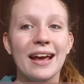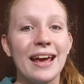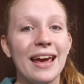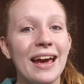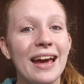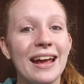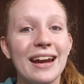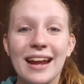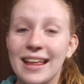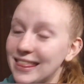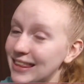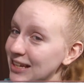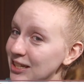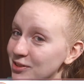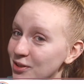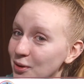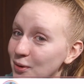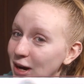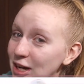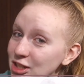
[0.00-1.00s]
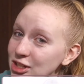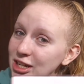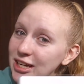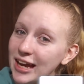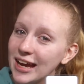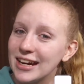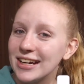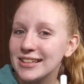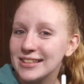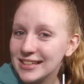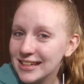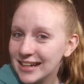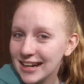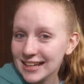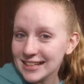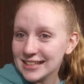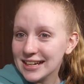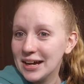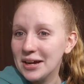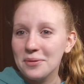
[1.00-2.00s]
And thanks for watching and I'll see you
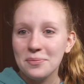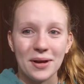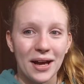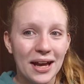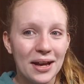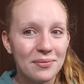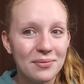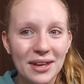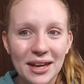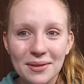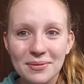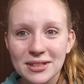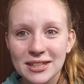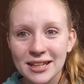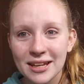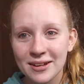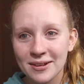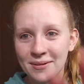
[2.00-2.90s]
next time. Bye, babes.